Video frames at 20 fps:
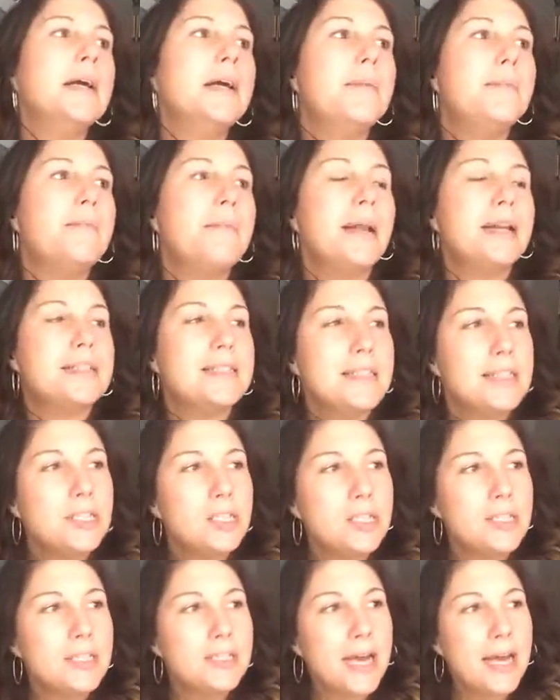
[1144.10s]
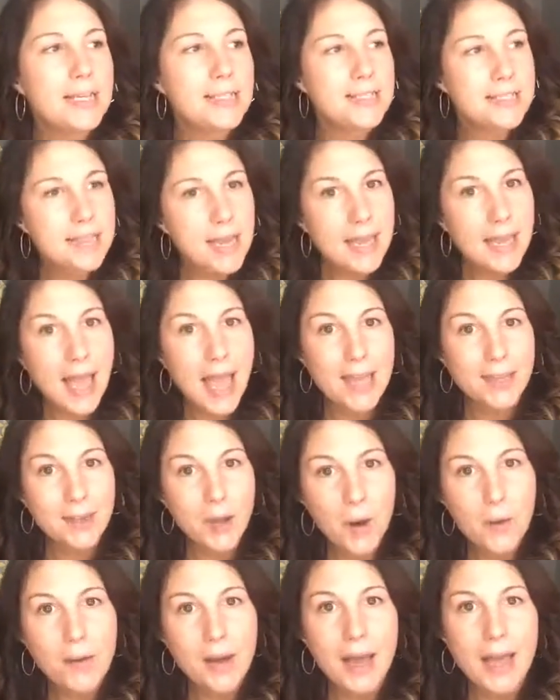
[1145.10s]
meditation last night at
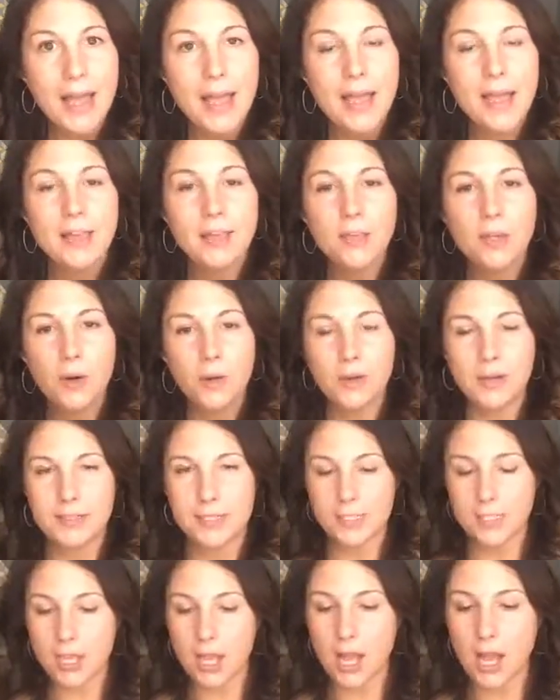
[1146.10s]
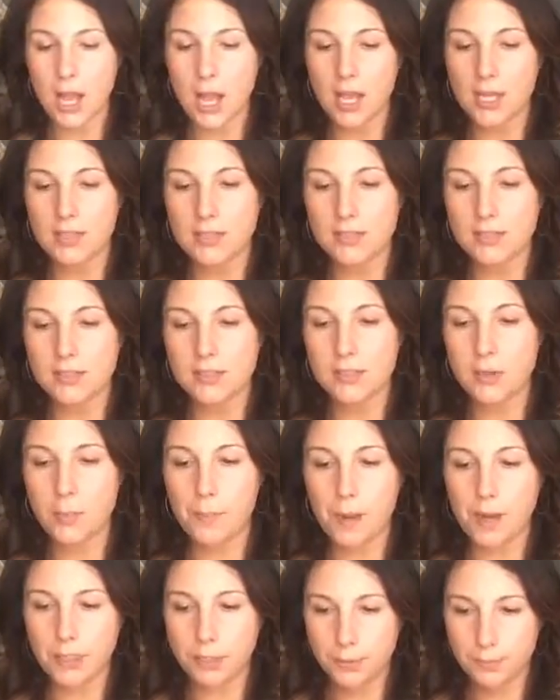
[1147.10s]
yoga, it's not so
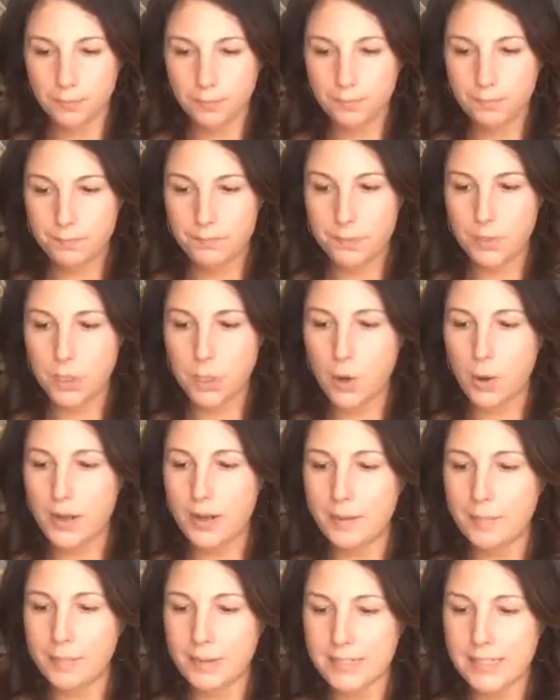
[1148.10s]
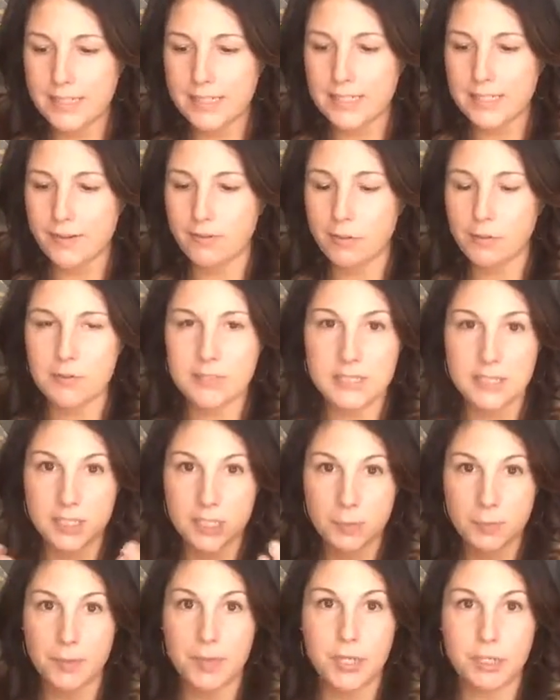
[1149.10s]
much, in business, everyone's like,
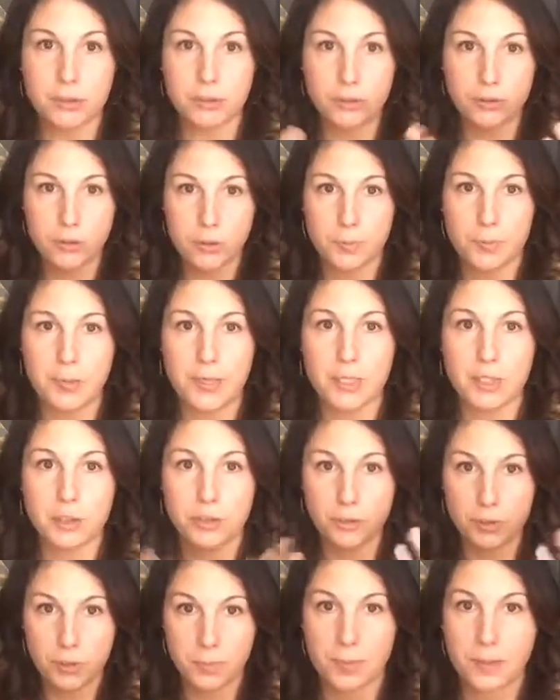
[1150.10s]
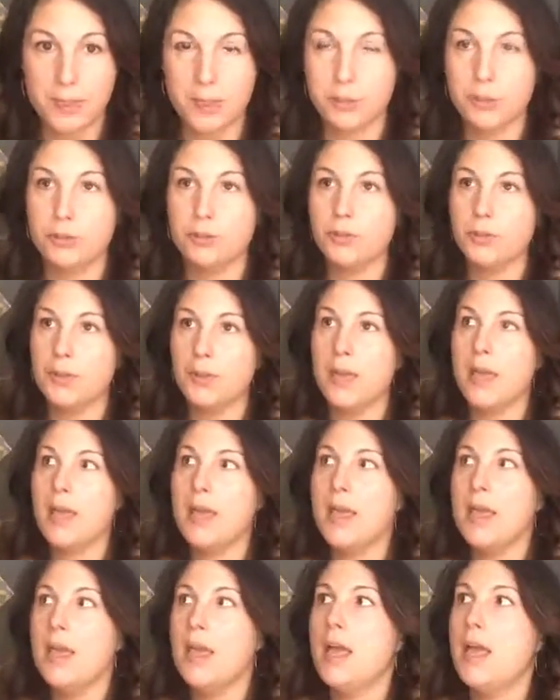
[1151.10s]
speak your truth, speak your truth, speak your truth.
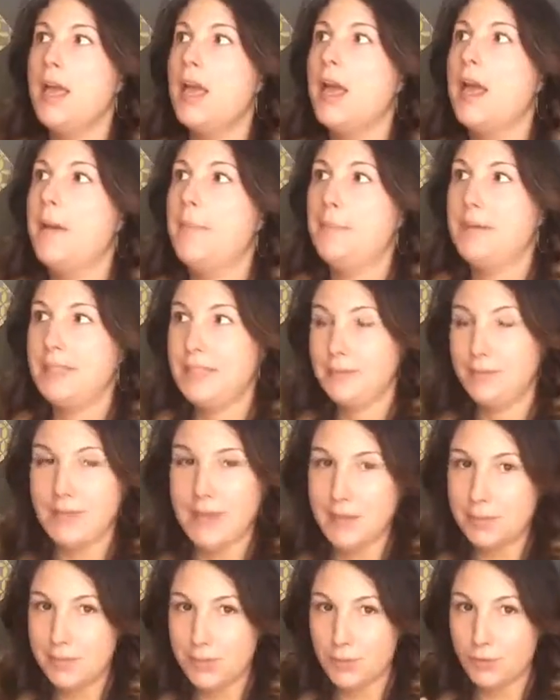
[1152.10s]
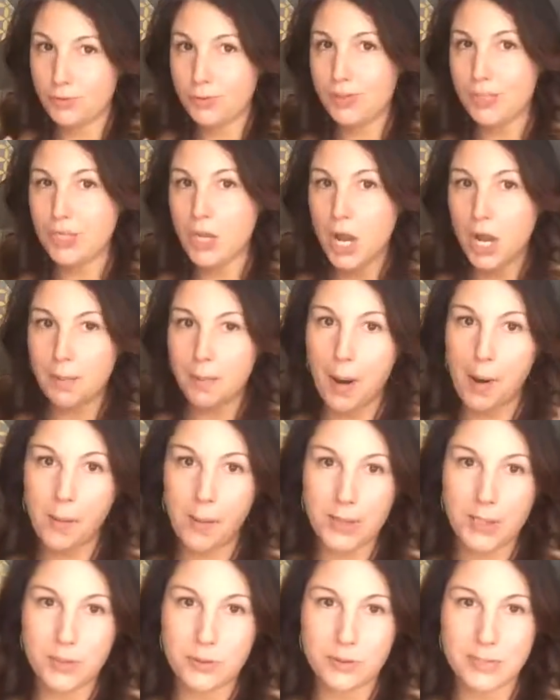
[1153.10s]
But sometimes it's really not about
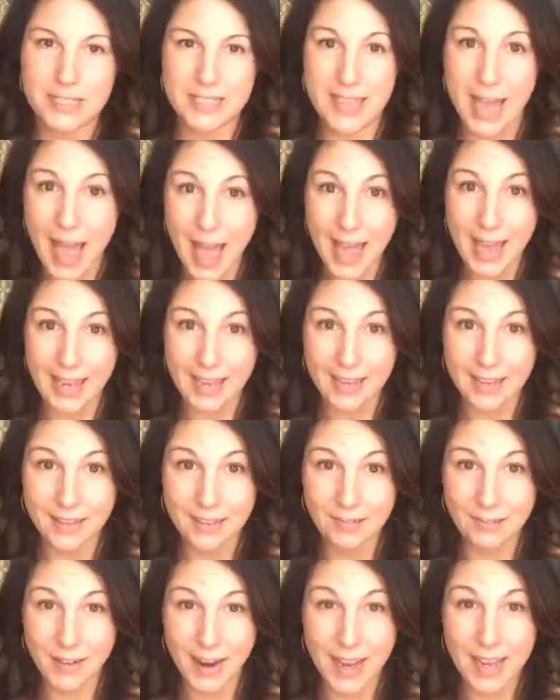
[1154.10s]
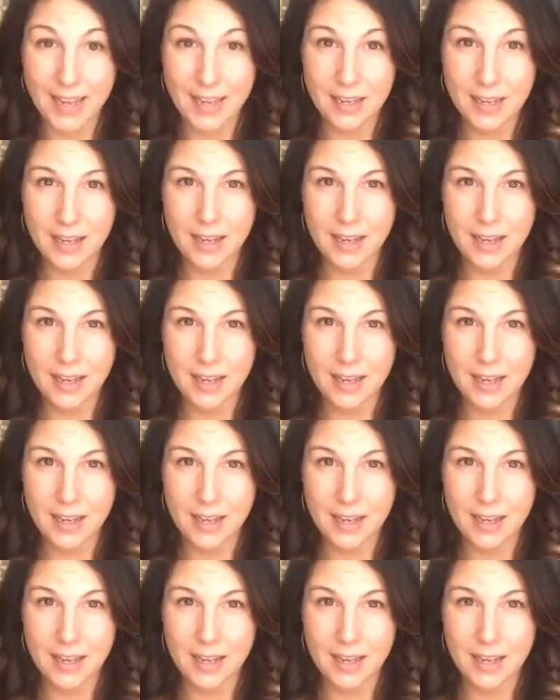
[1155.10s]
what you say, right?